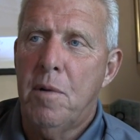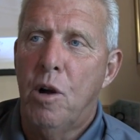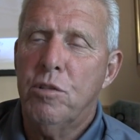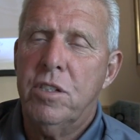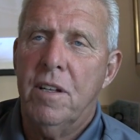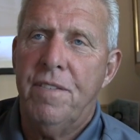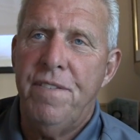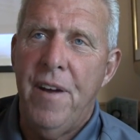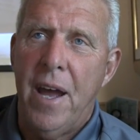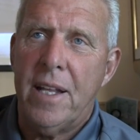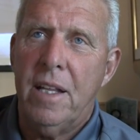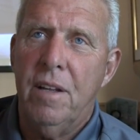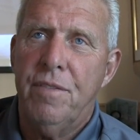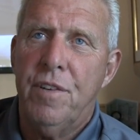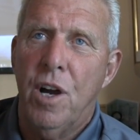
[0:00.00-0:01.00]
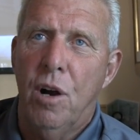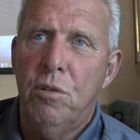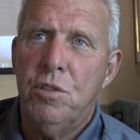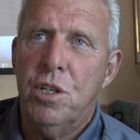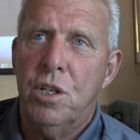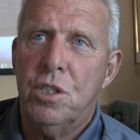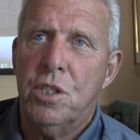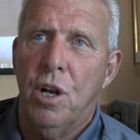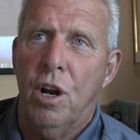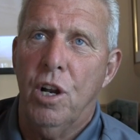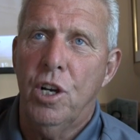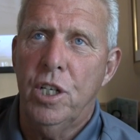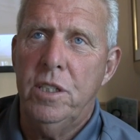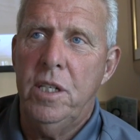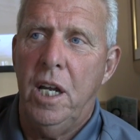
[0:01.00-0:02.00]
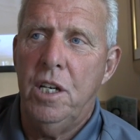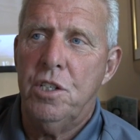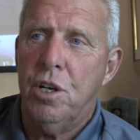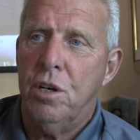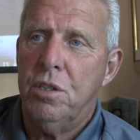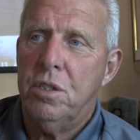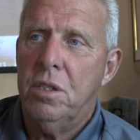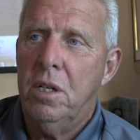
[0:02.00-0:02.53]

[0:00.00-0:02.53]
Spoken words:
most effective coaches are good teachers.